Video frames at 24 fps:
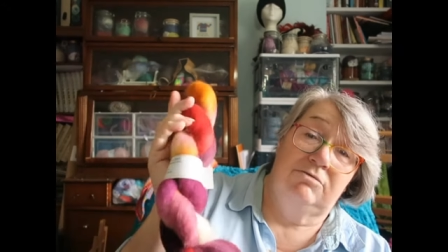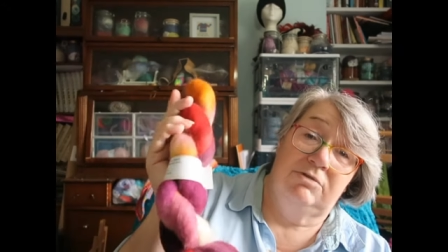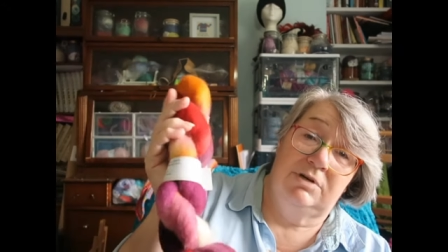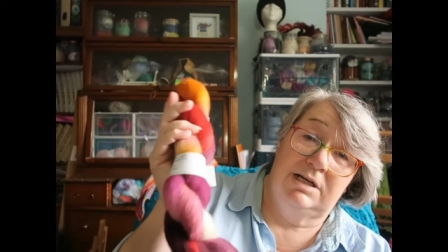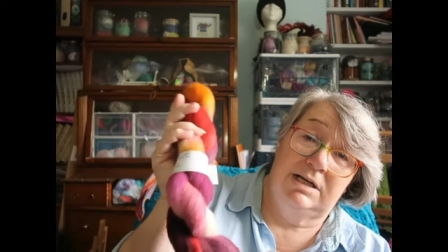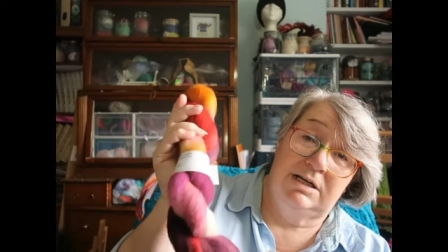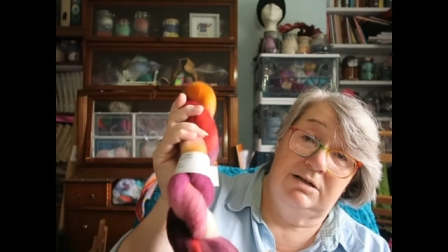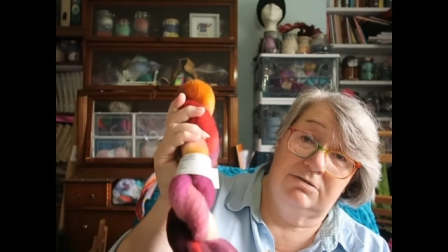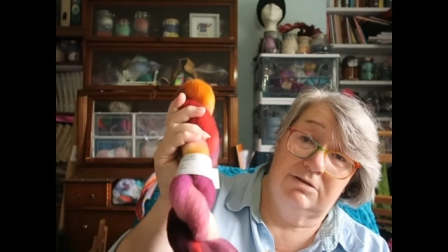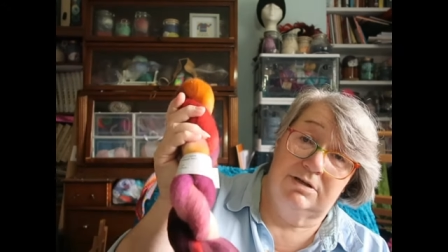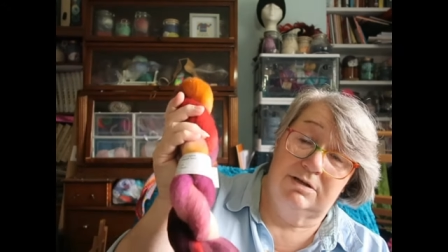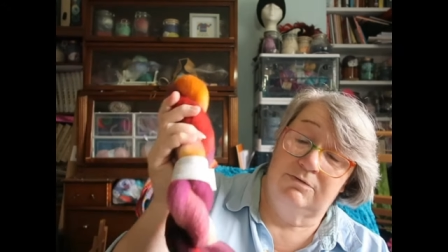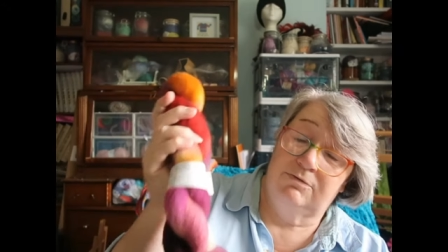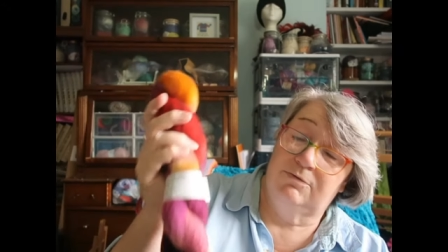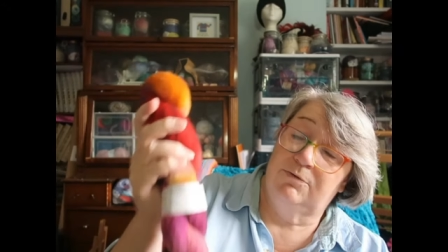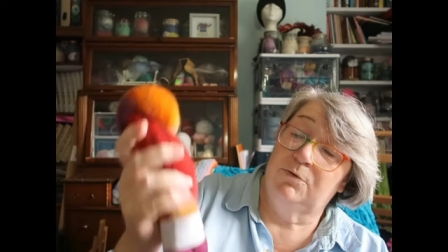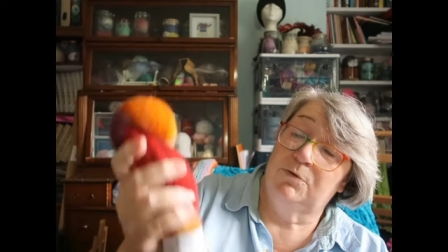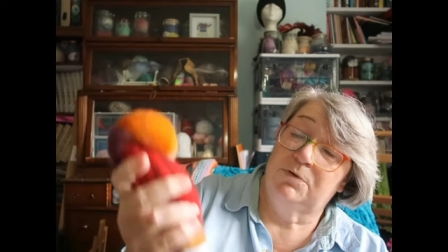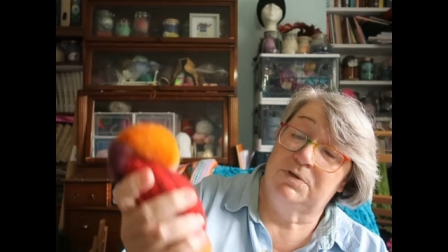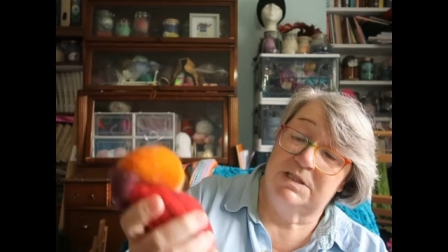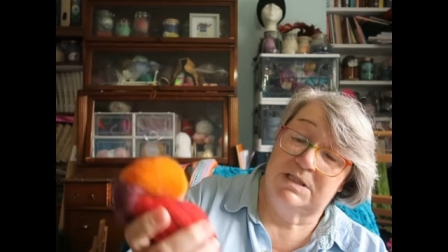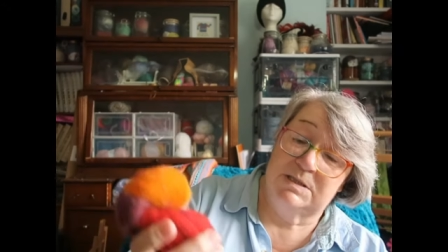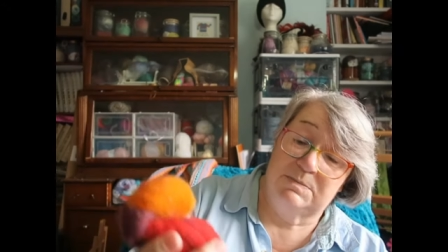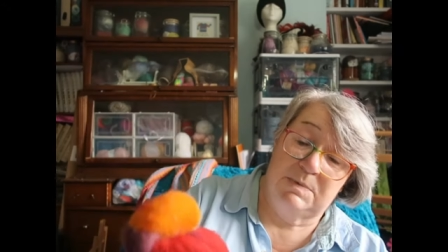Really looking
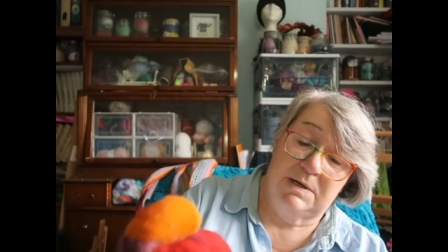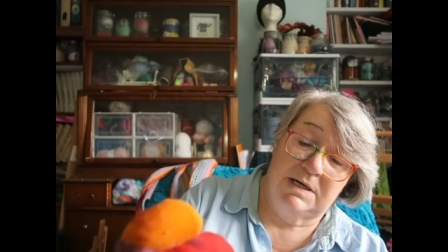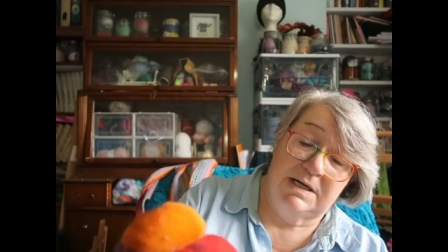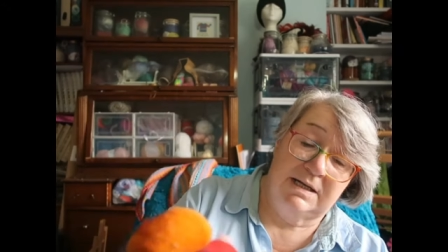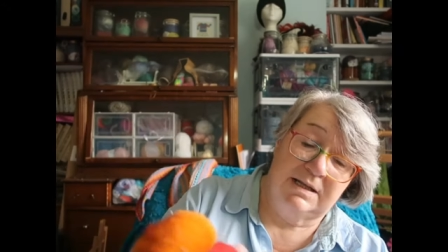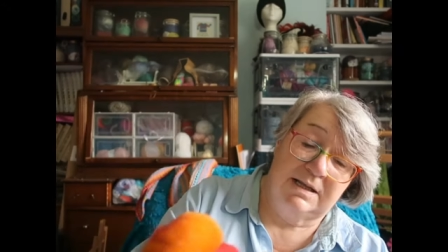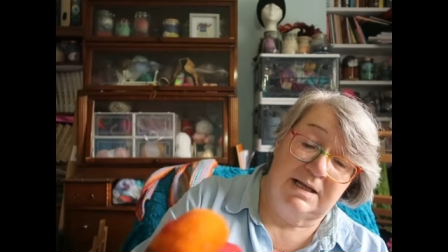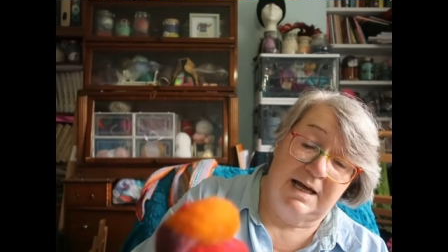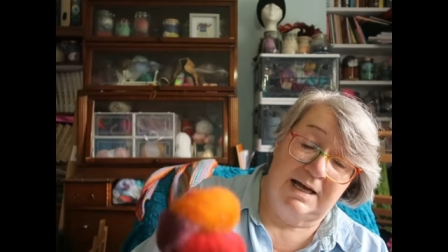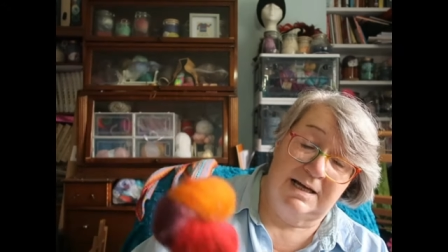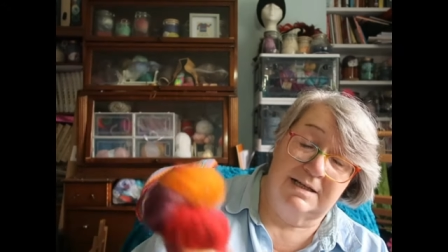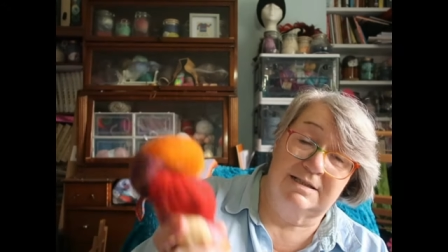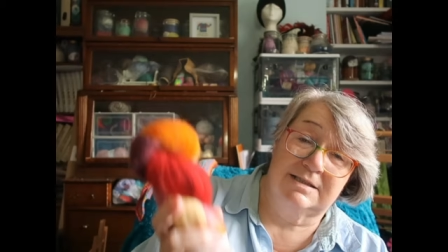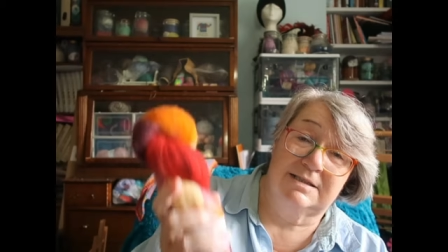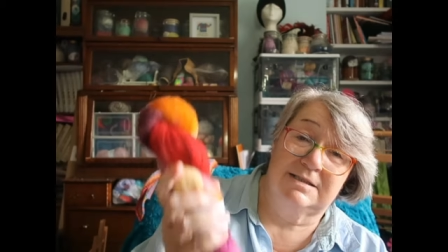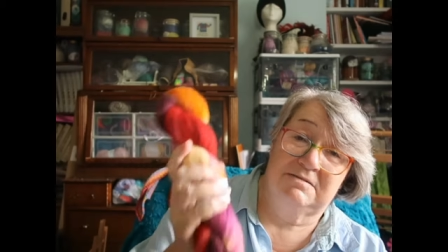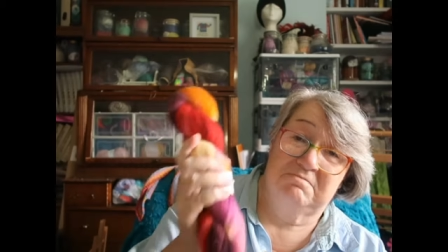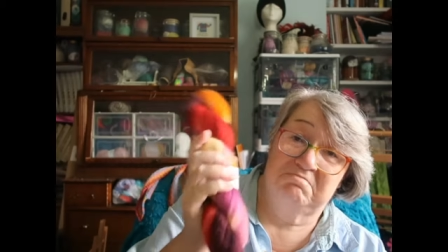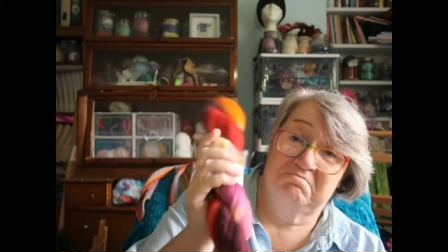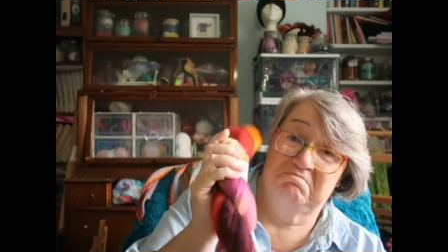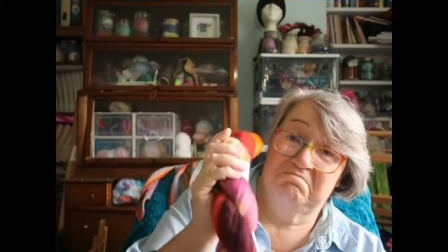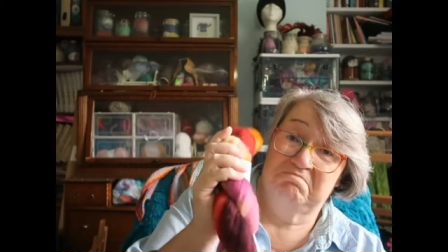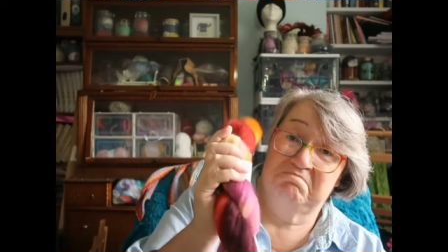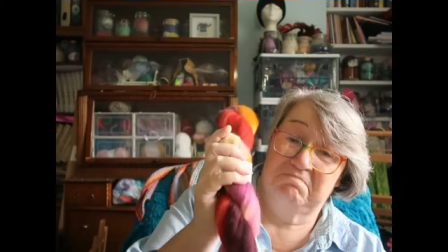forward to spinning that.
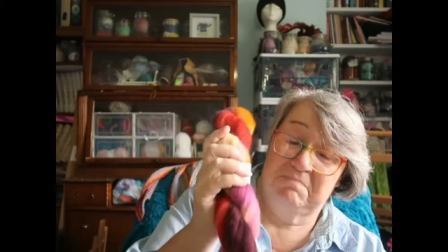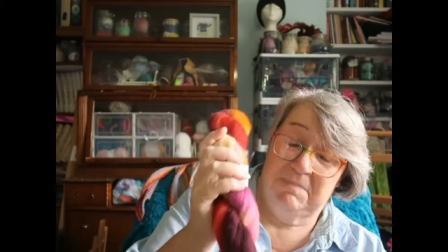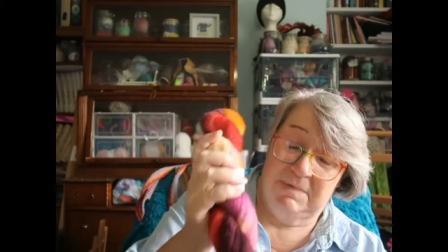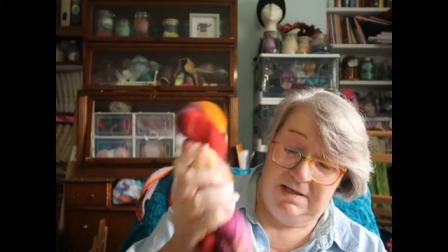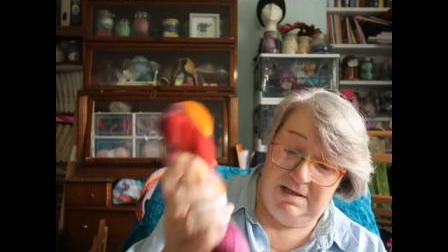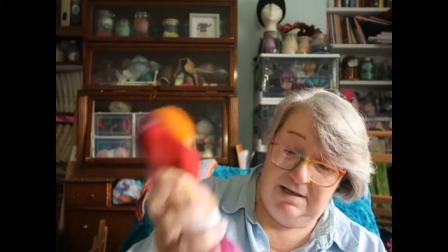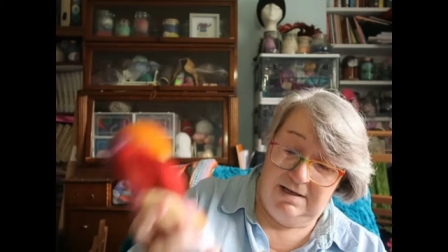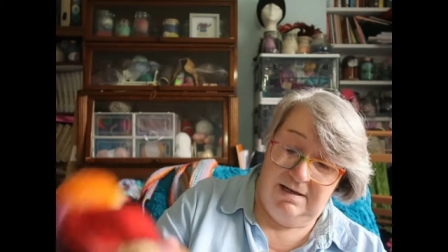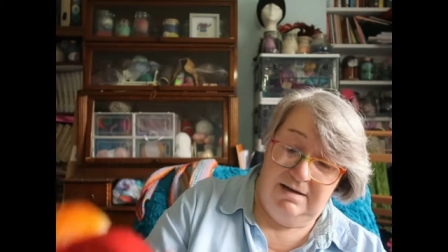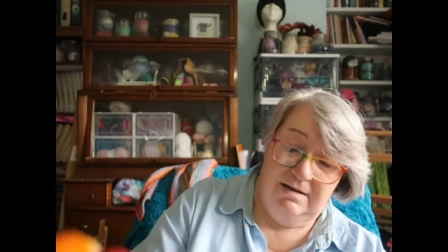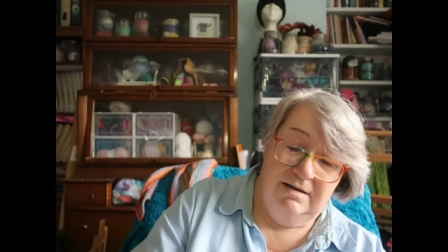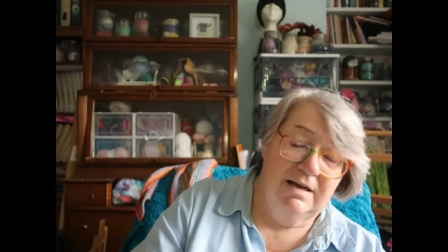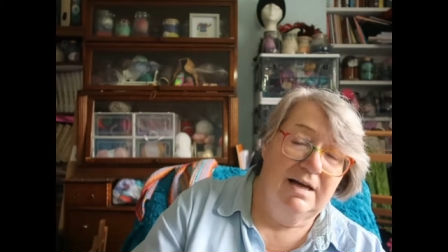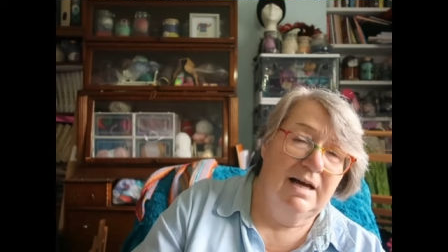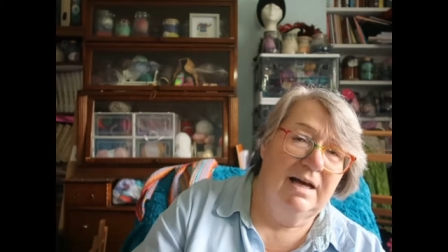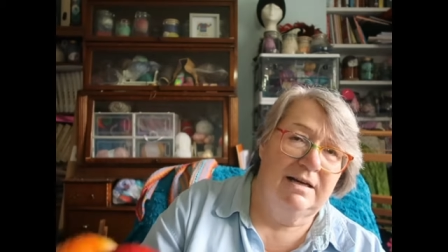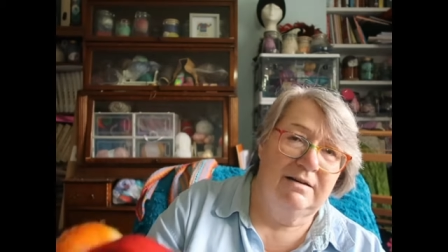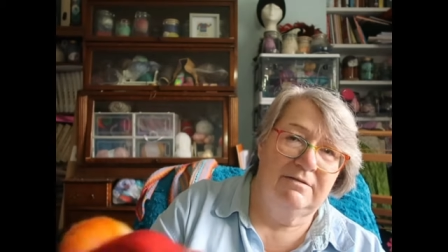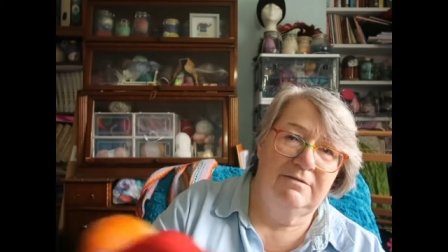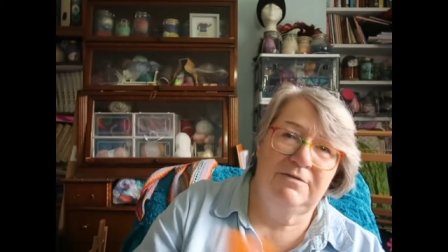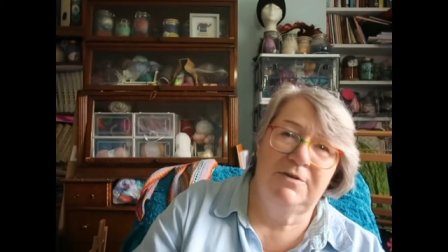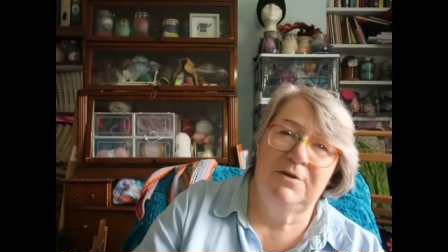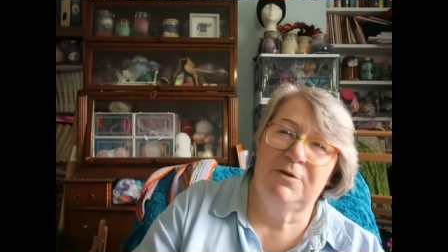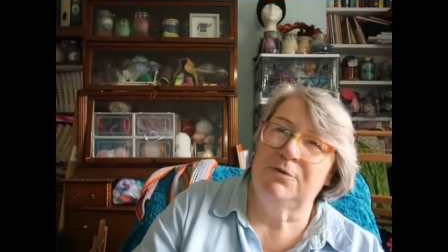And
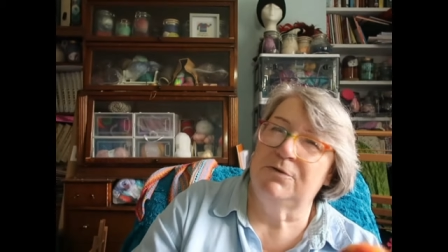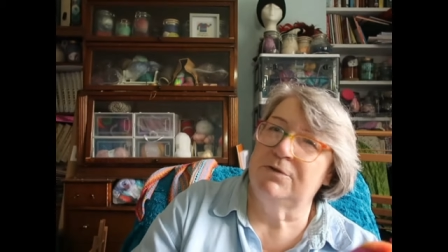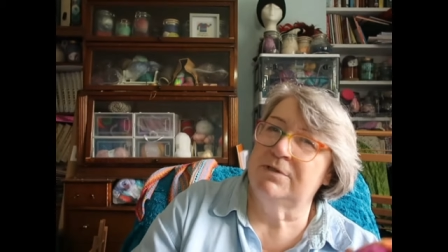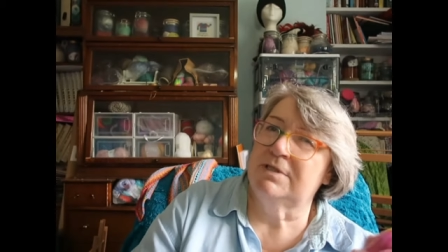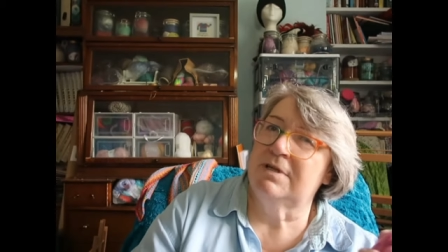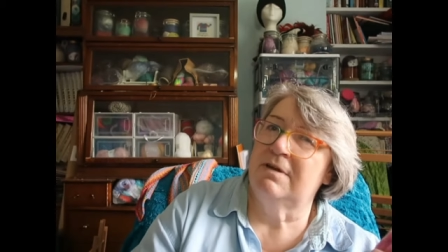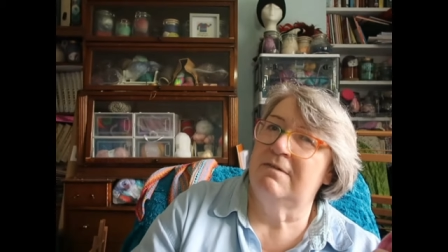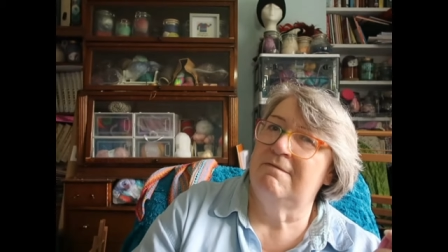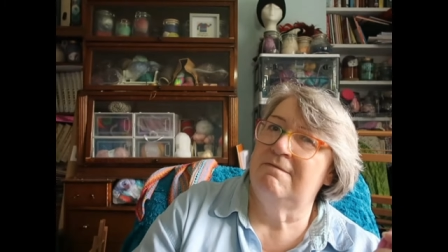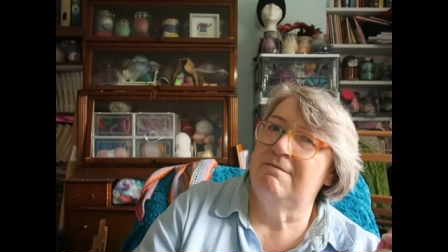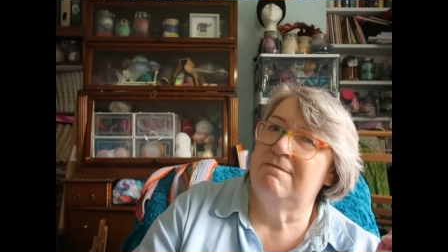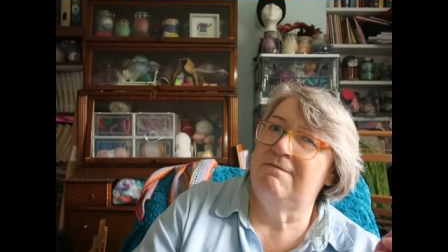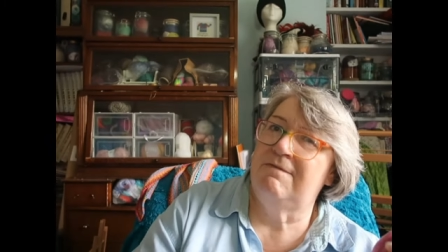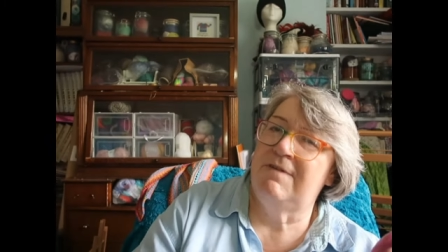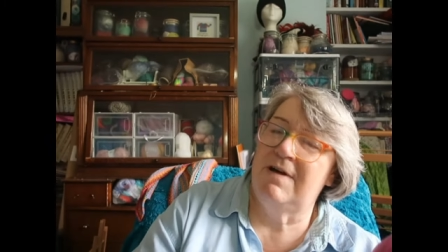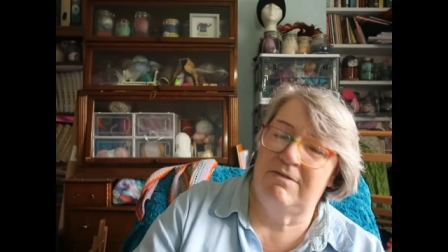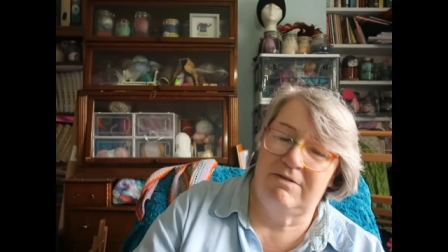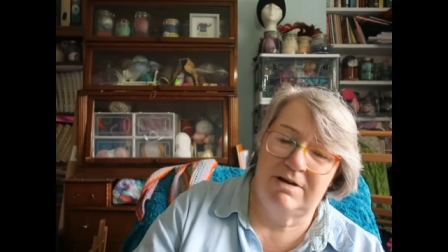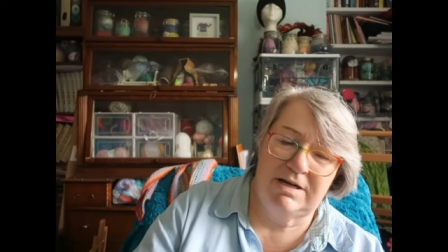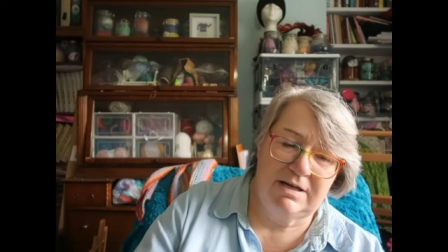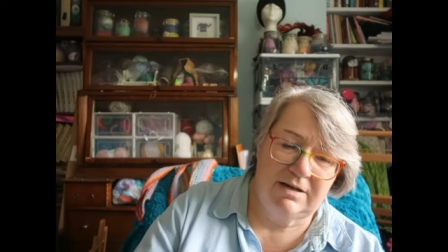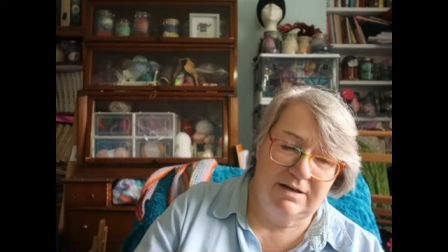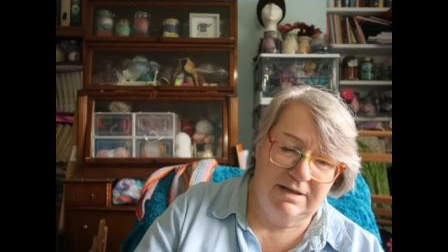it feels very